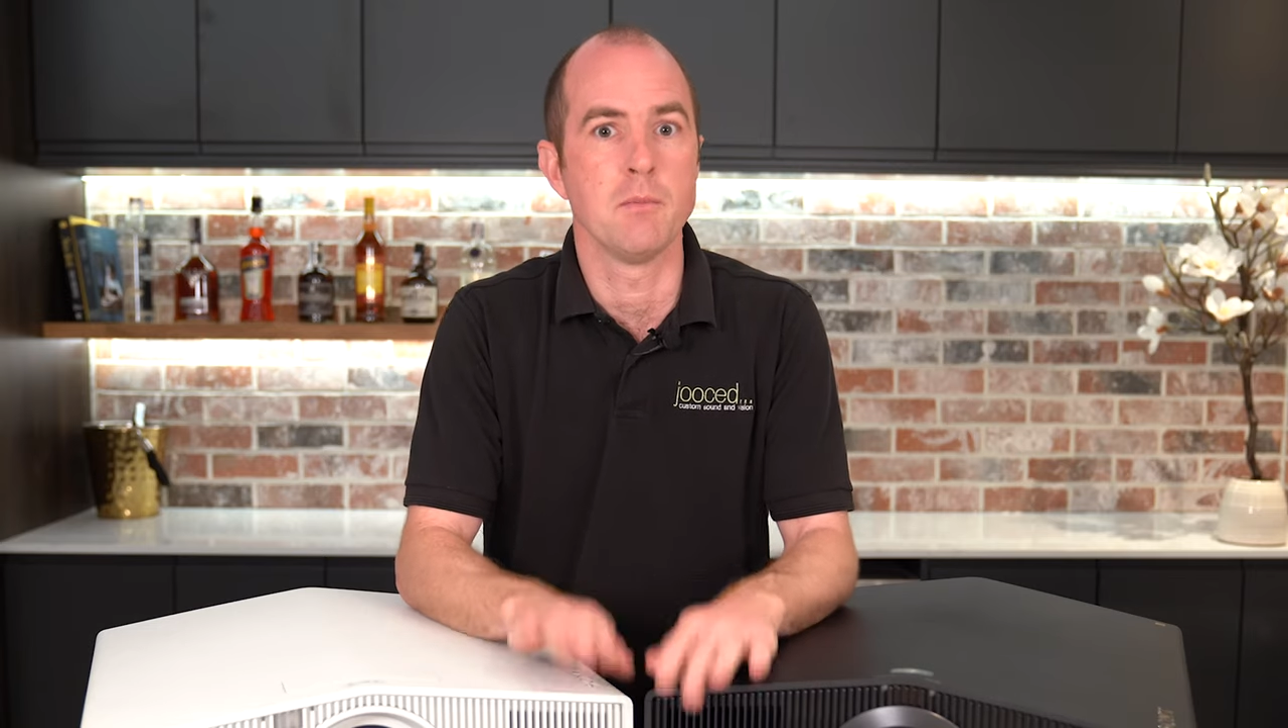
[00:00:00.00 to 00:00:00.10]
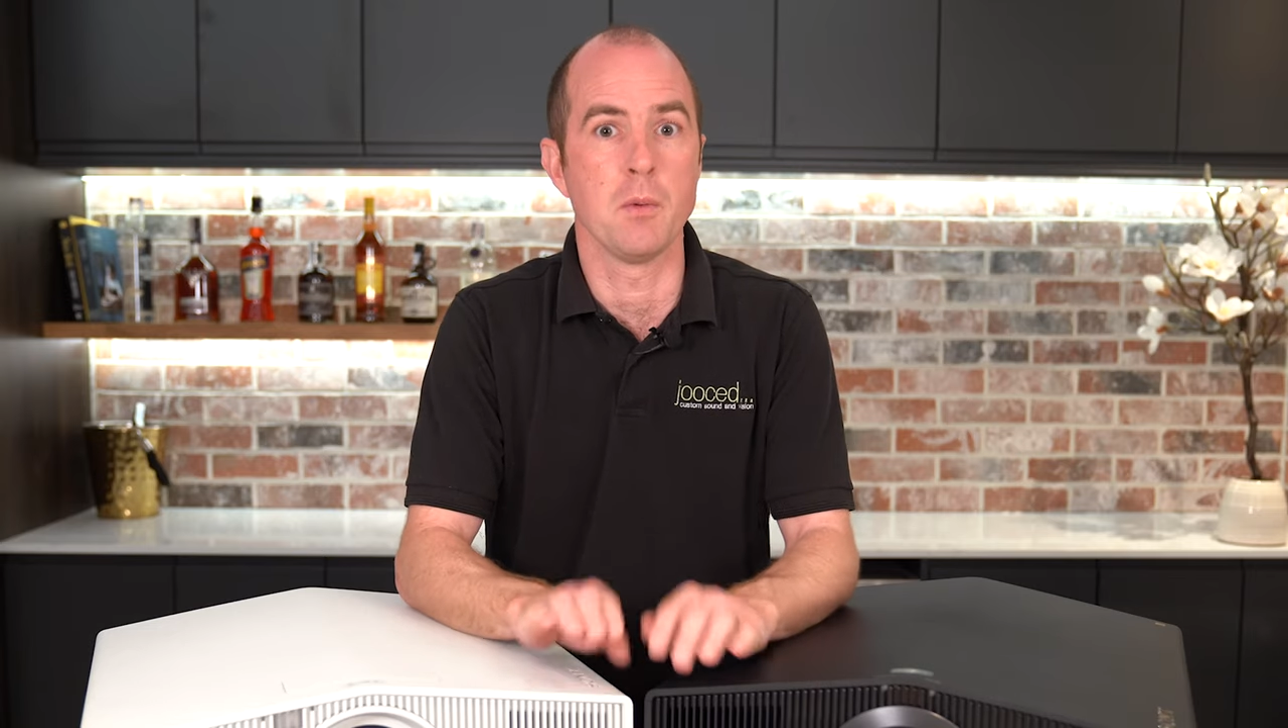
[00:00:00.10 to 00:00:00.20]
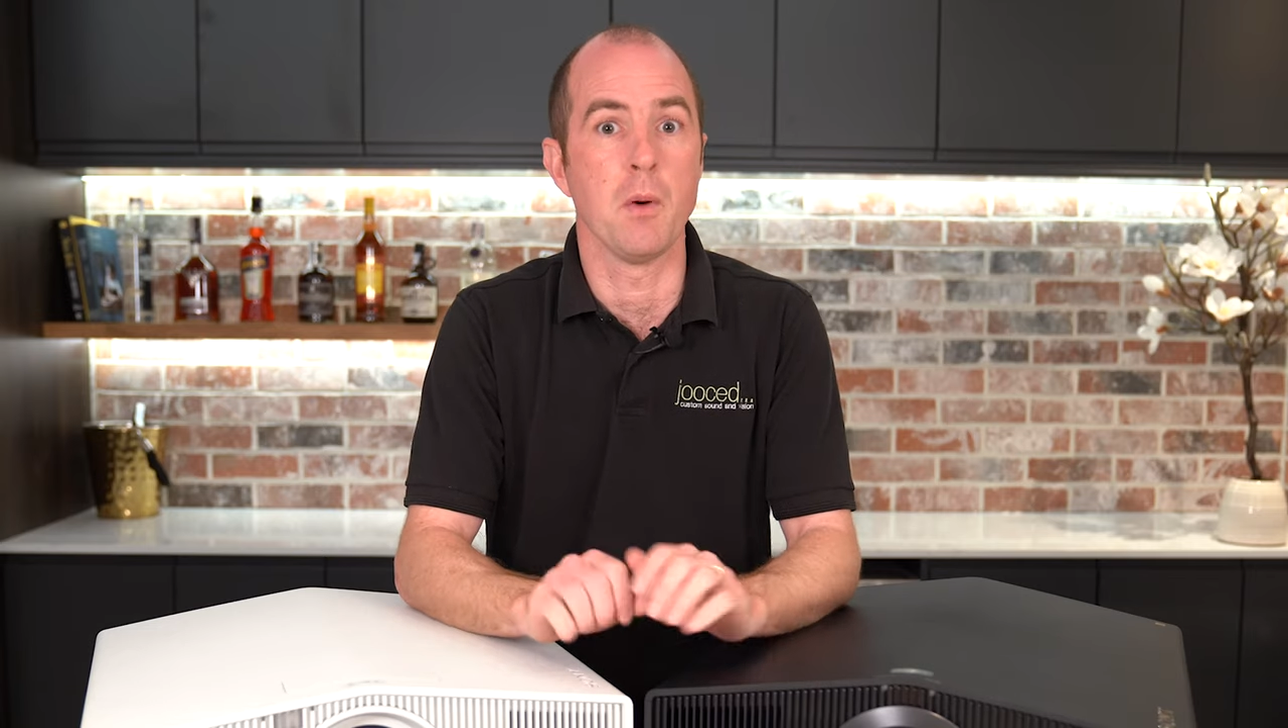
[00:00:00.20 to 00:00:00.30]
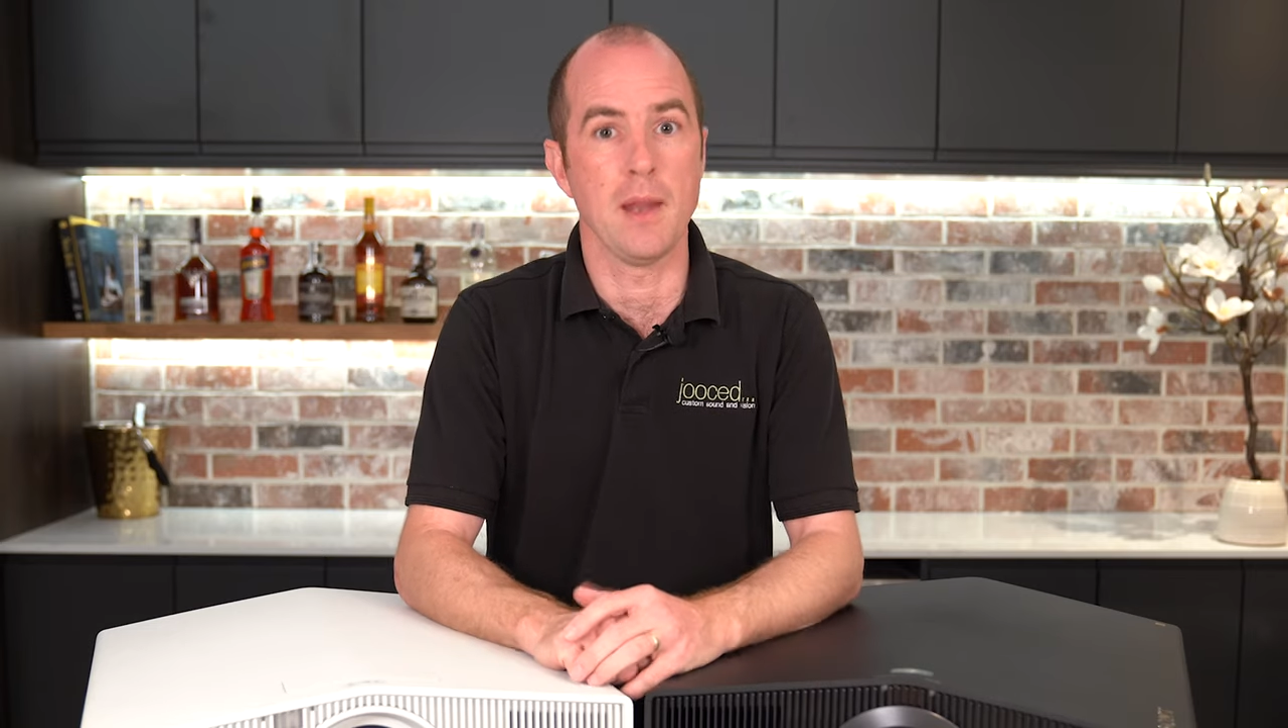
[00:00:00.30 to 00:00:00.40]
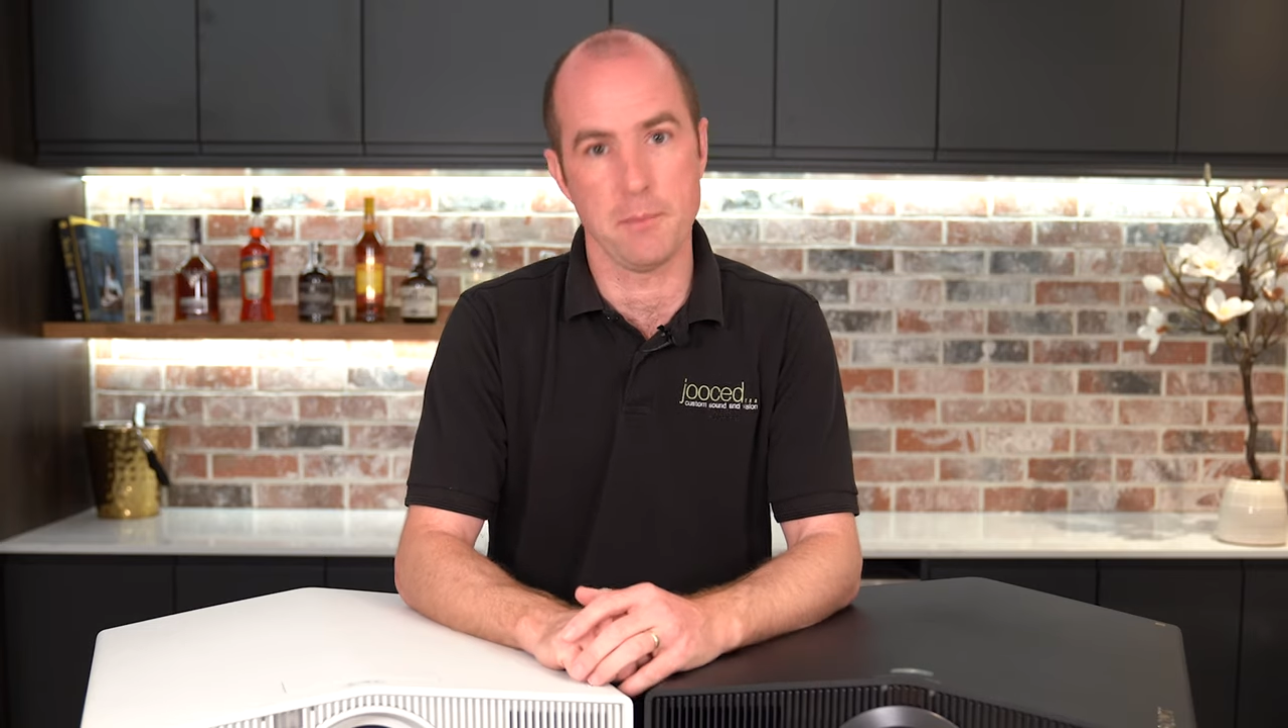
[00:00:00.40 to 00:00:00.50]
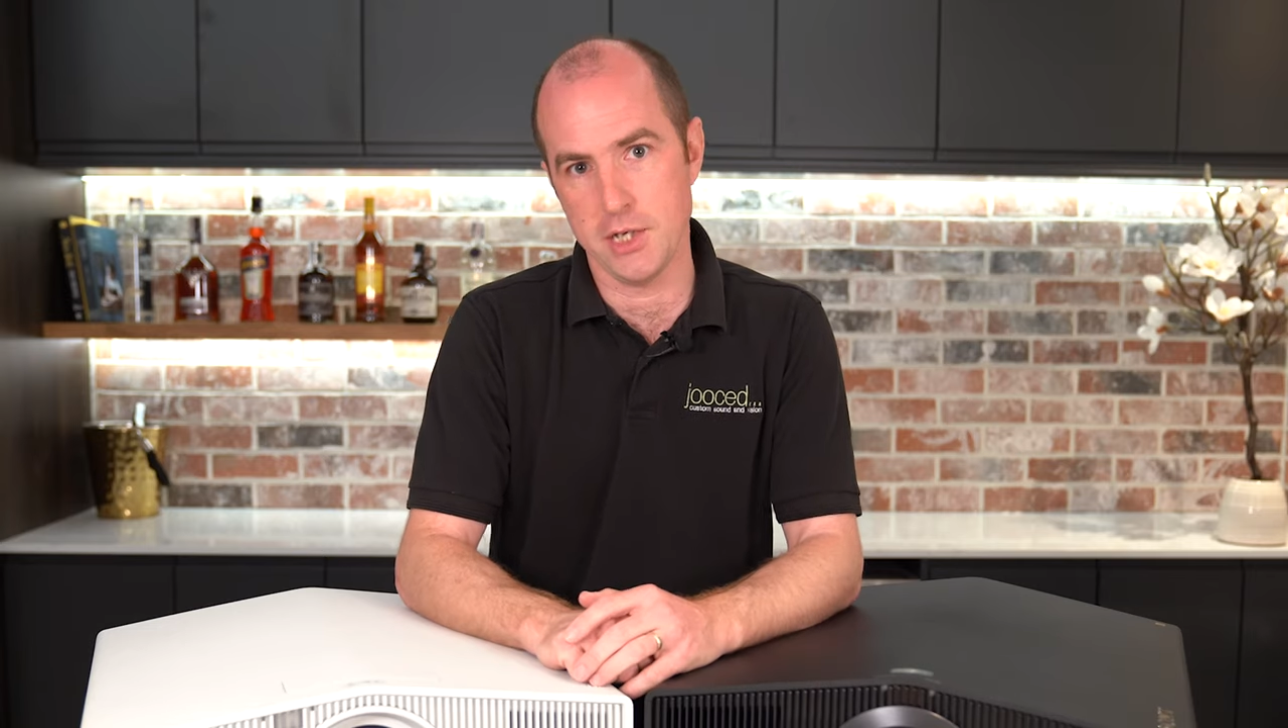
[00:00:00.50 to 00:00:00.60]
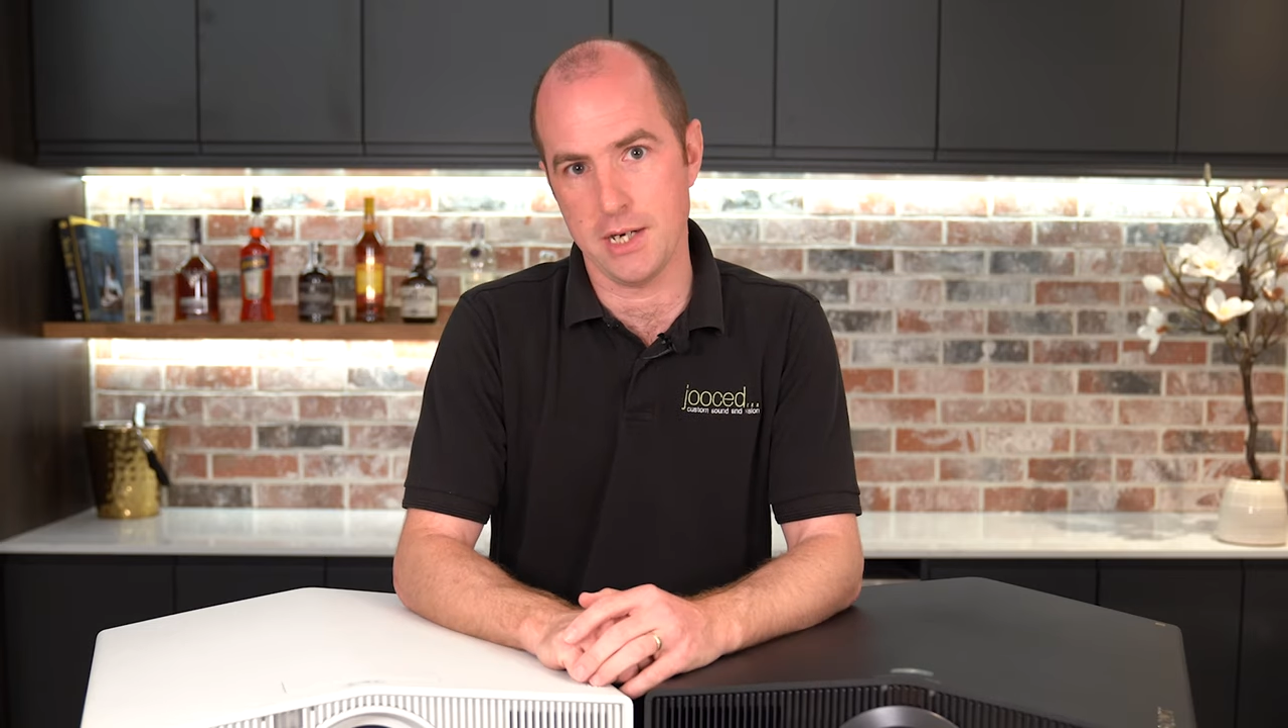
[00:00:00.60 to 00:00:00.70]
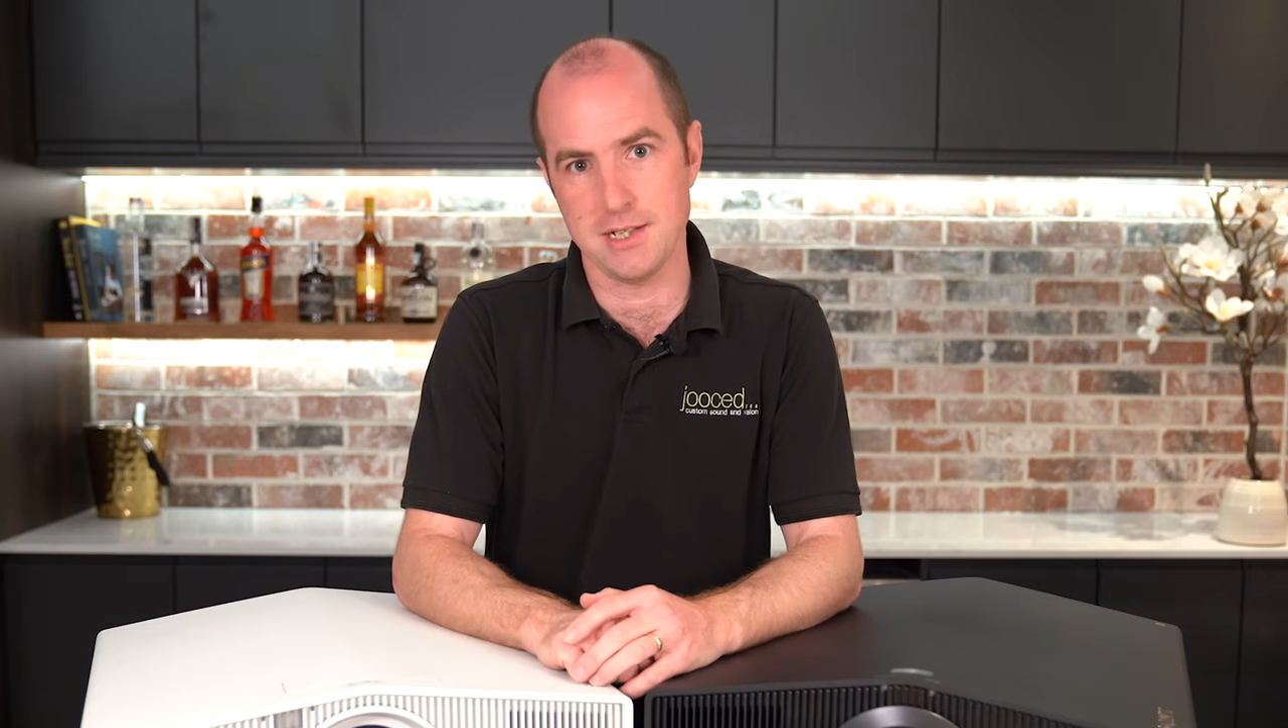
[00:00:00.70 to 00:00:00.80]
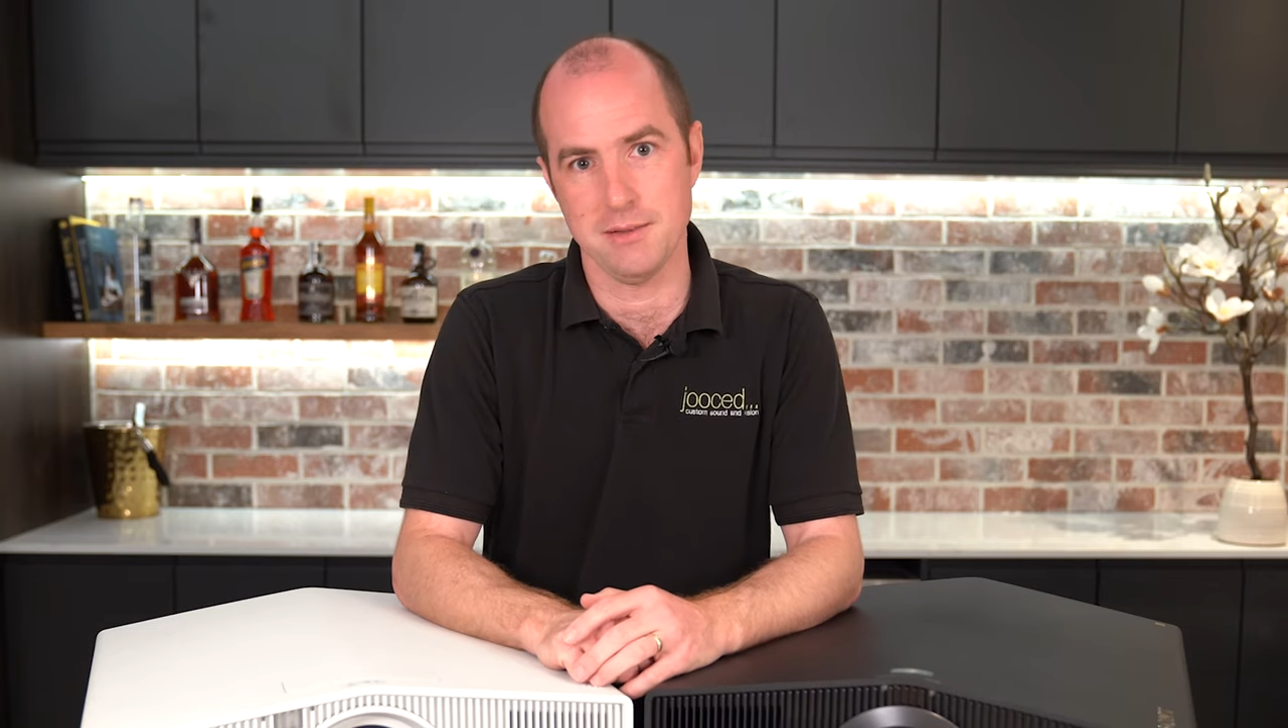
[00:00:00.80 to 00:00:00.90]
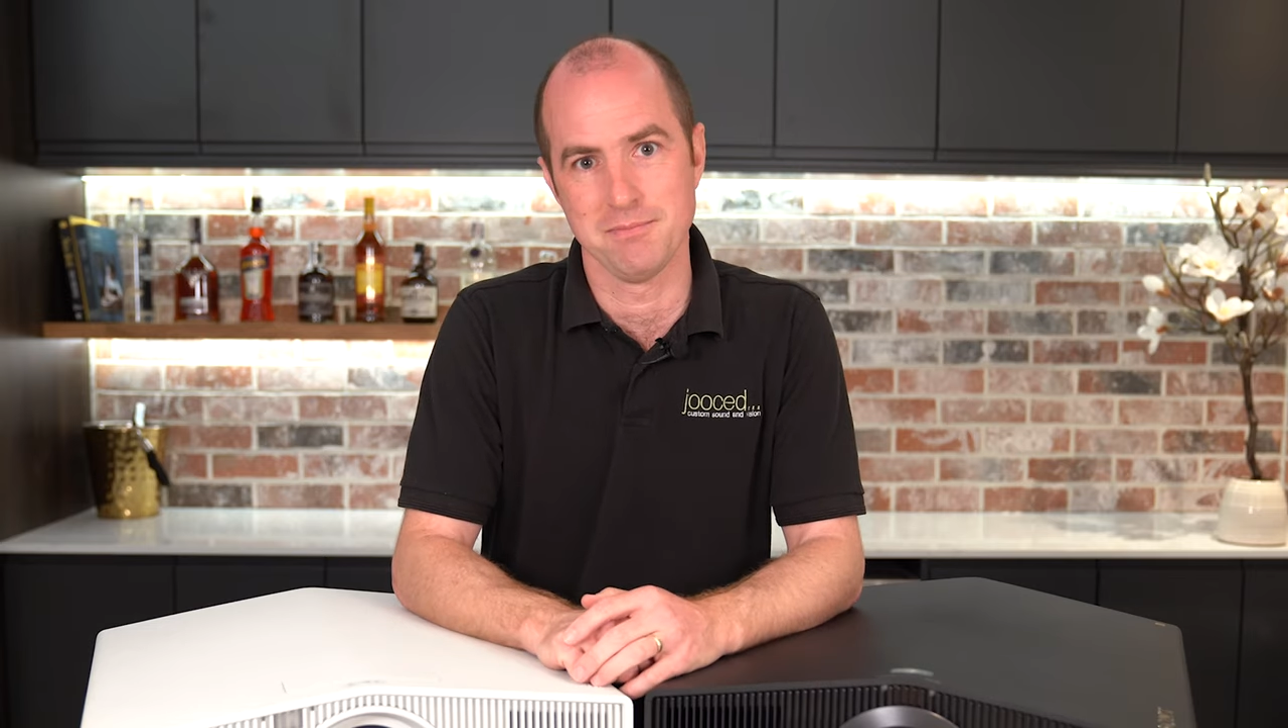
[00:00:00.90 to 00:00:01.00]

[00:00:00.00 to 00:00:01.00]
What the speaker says: we want that projector.